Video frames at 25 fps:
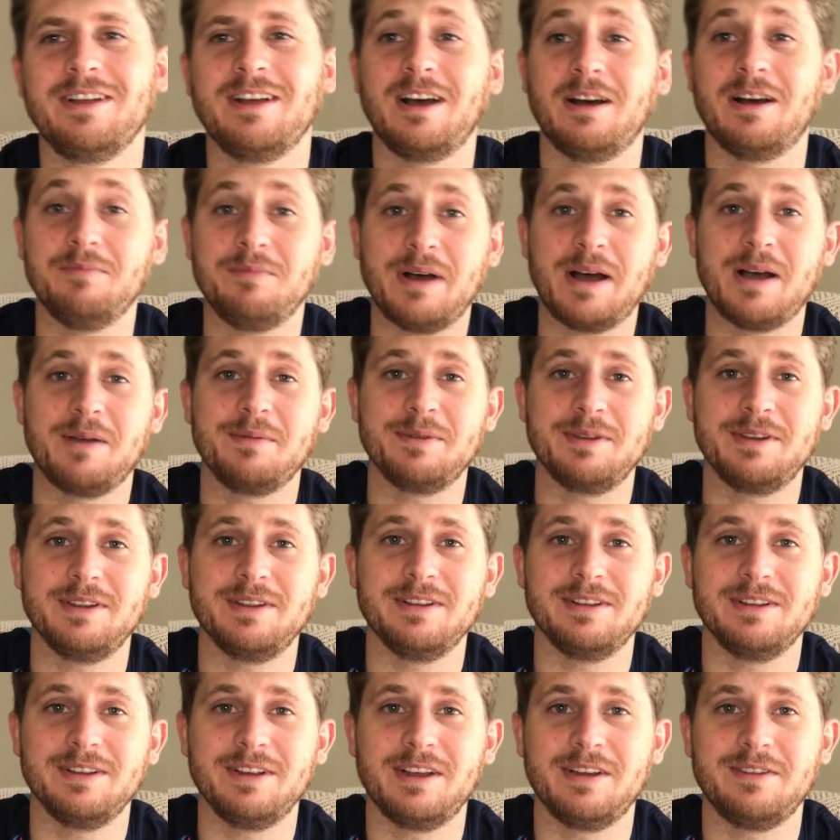I'm Bobby
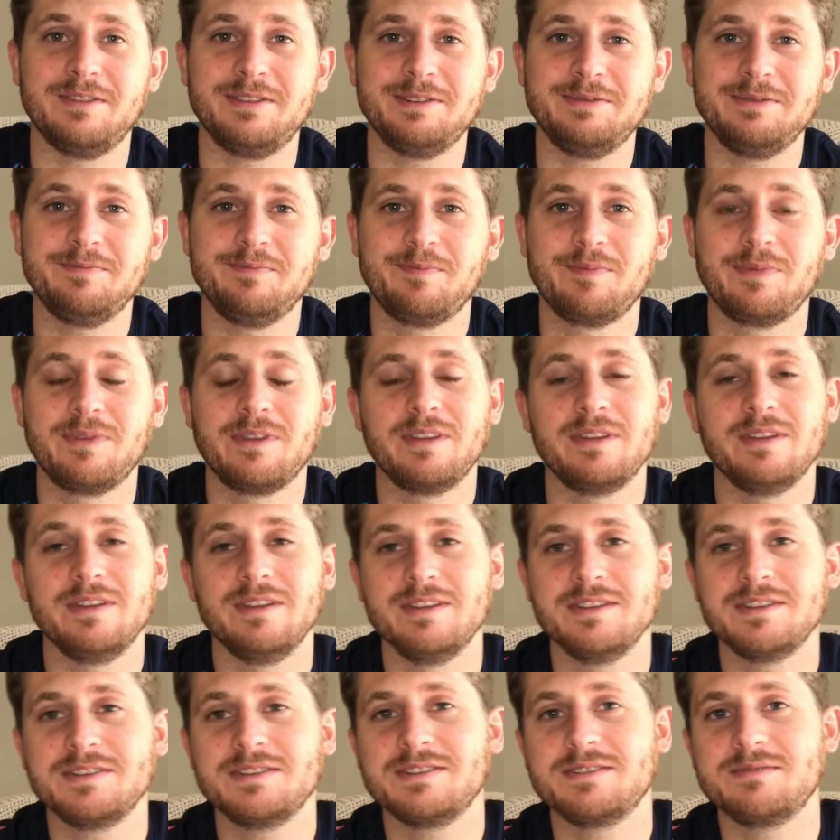D11, and
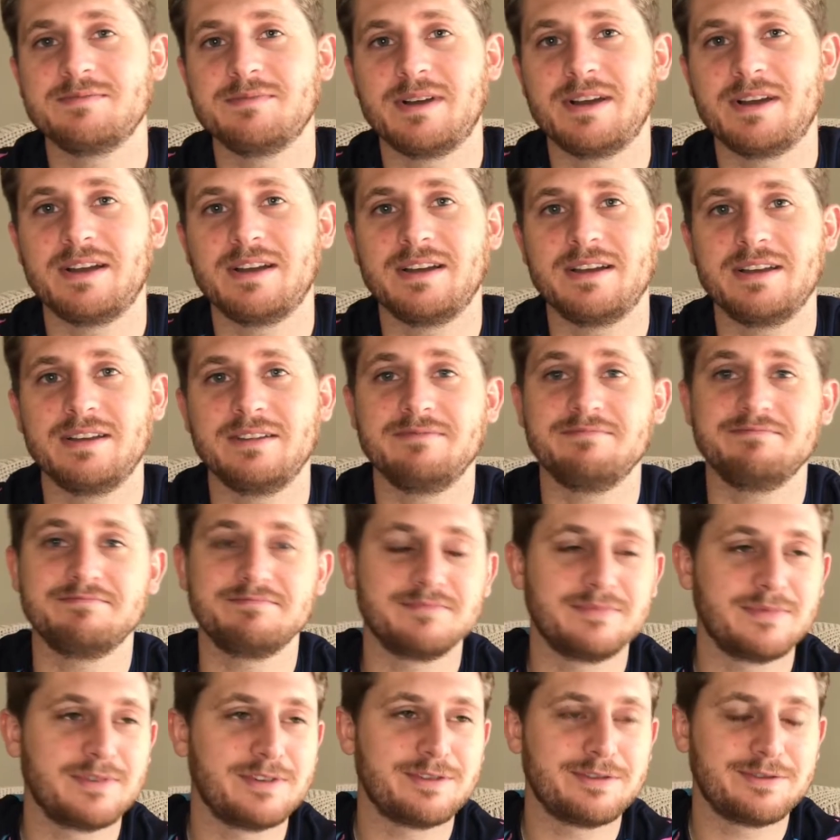this is my
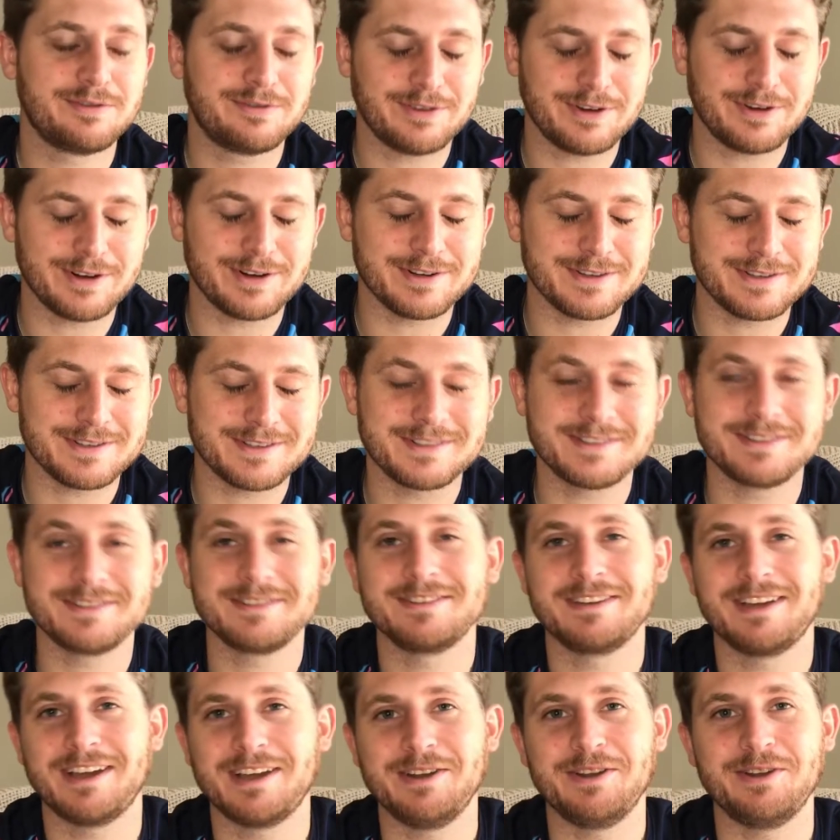first,
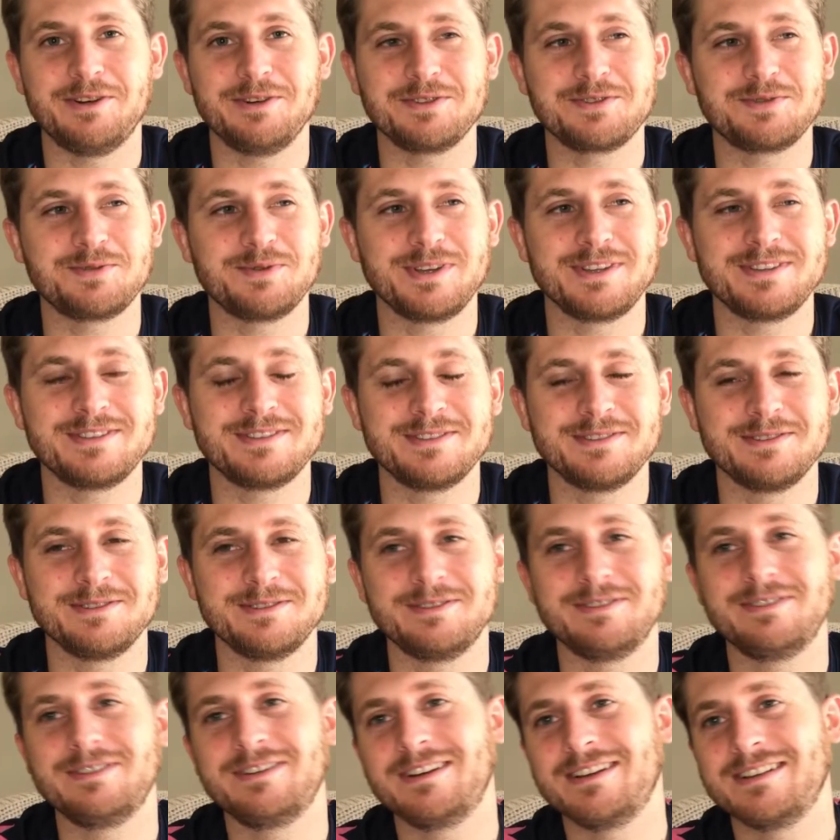I know it's week
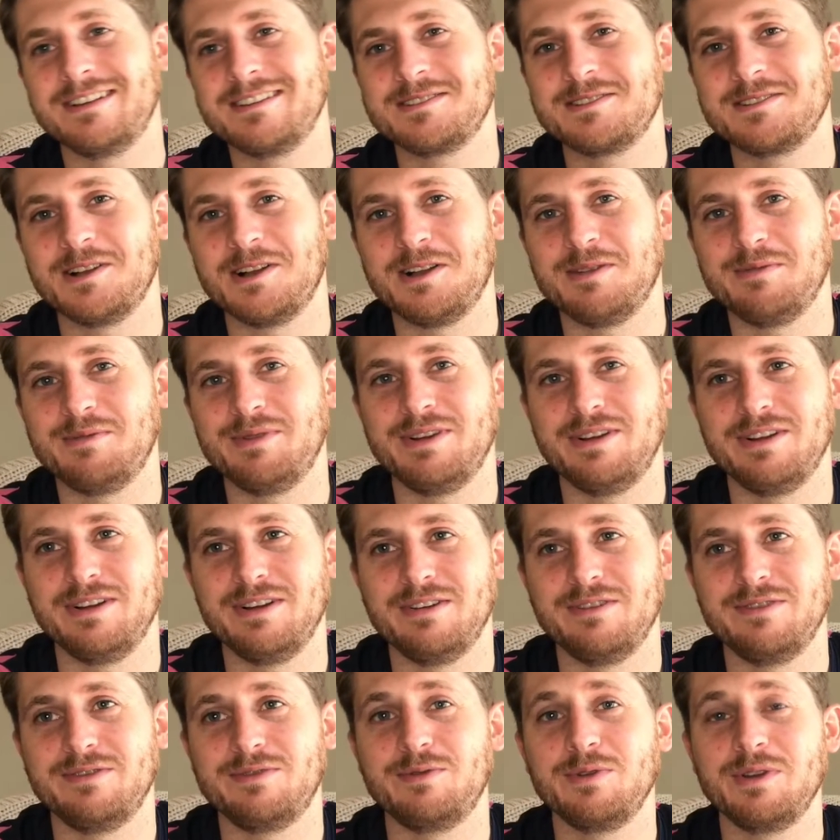2, installment
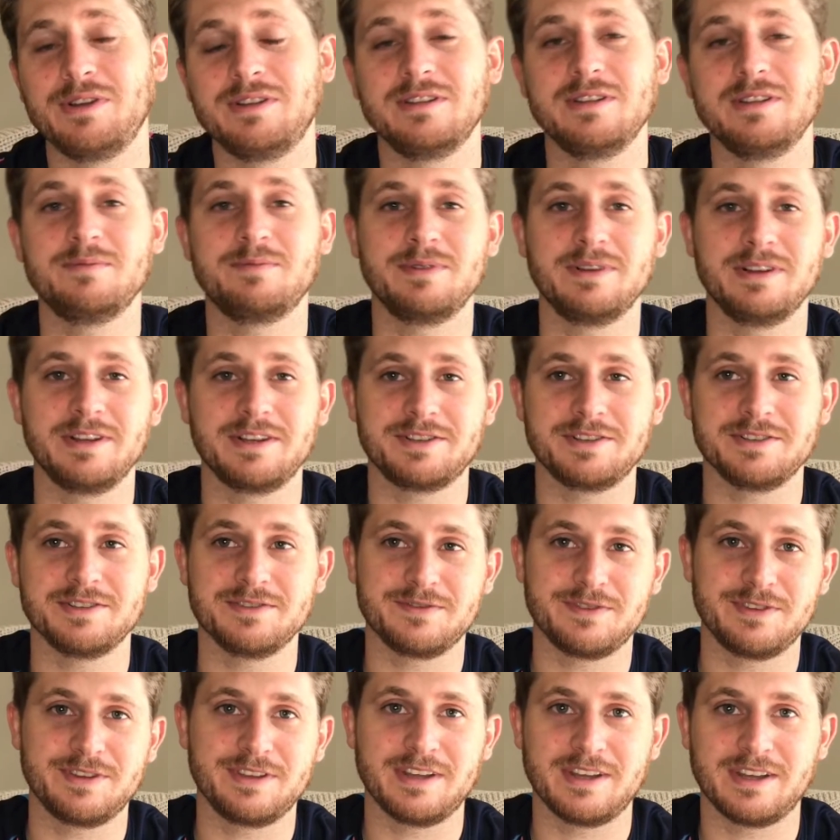of weekly predictions
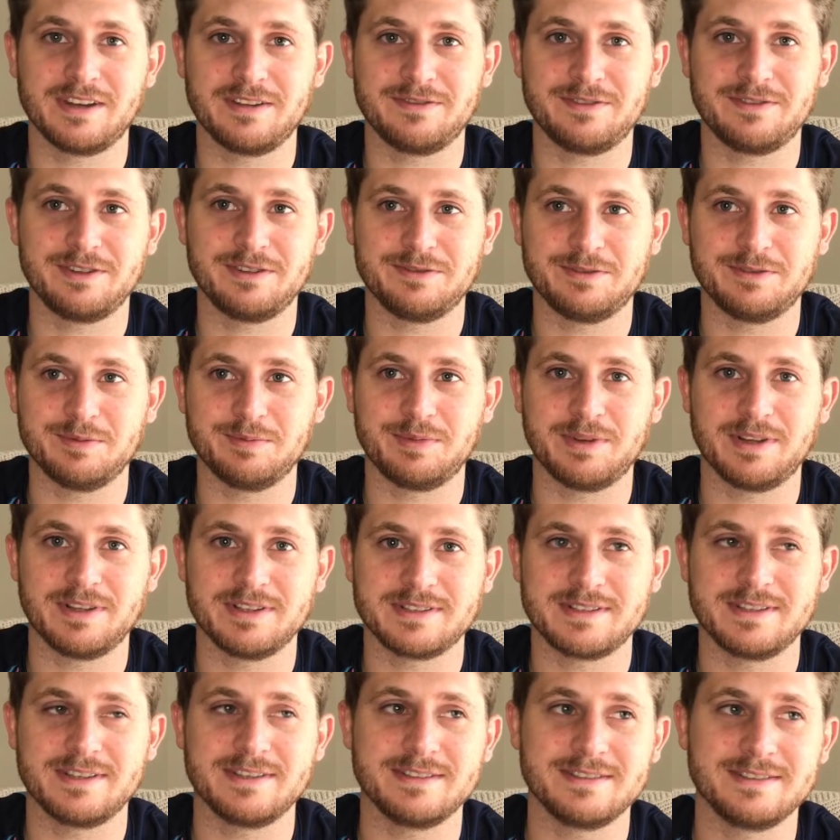for the NFL football
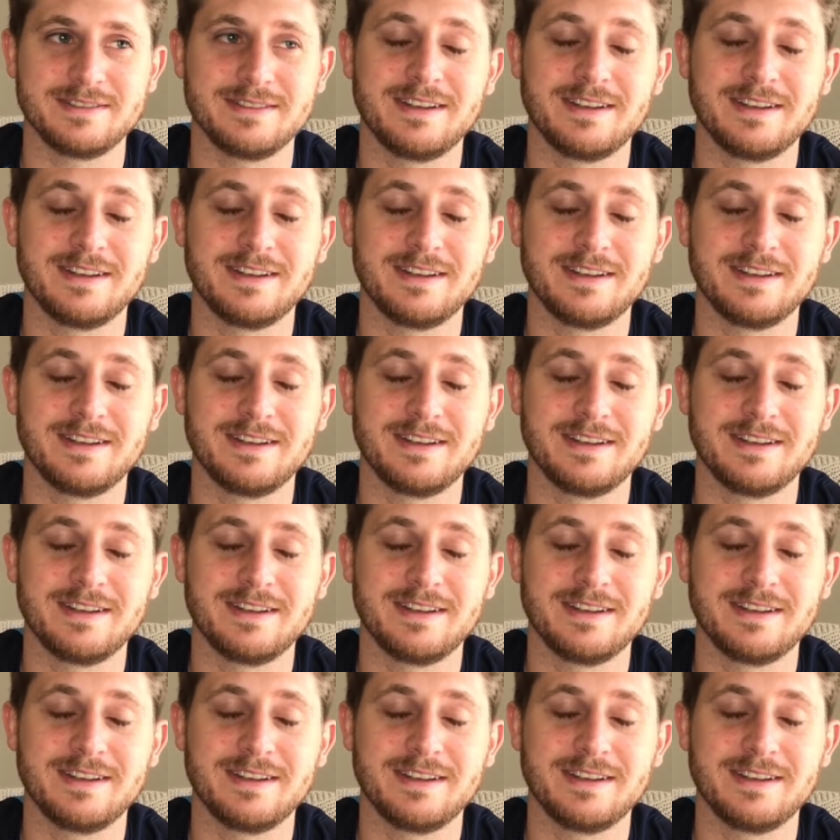season.